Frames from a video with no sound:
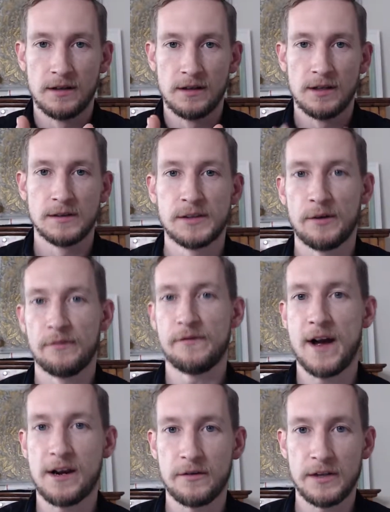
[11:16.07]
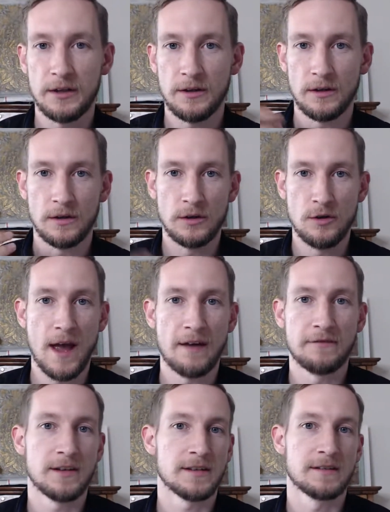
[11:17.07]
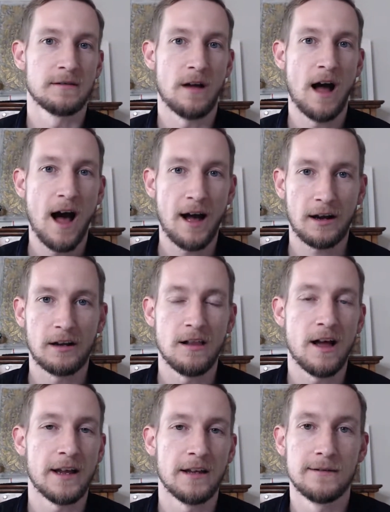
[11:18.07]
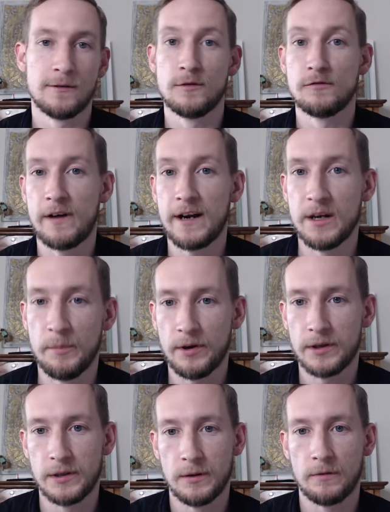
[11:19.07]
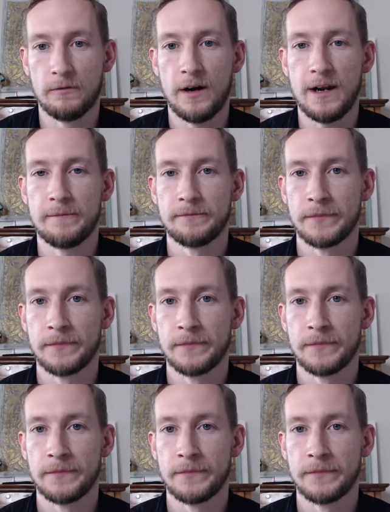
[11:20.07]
until finally you have this hot client who's ready to book you, right?